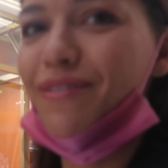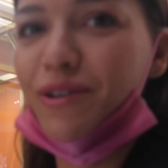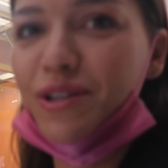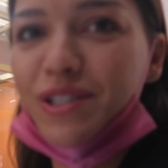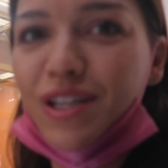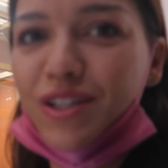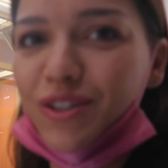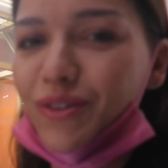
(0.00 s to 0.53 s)
It
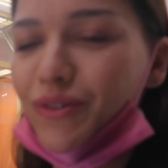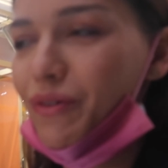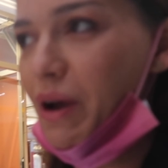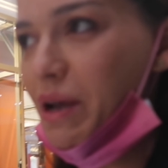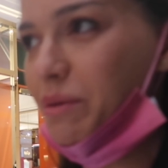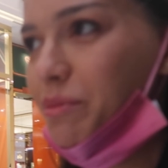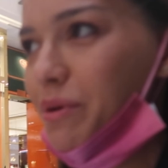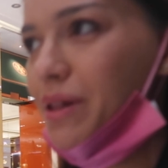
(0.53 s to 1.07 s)
was such an
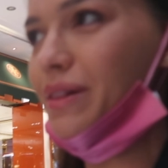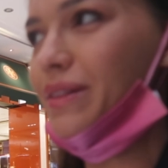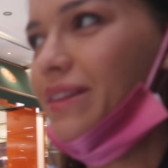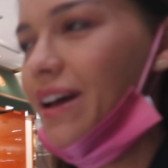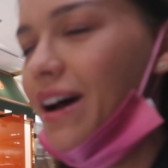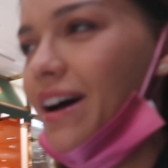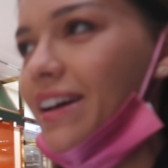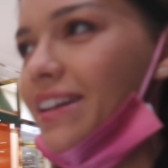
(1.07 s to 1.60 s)
incredible
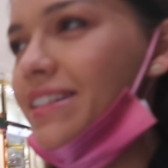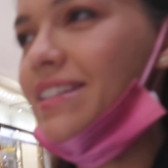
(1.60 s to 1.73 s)
night.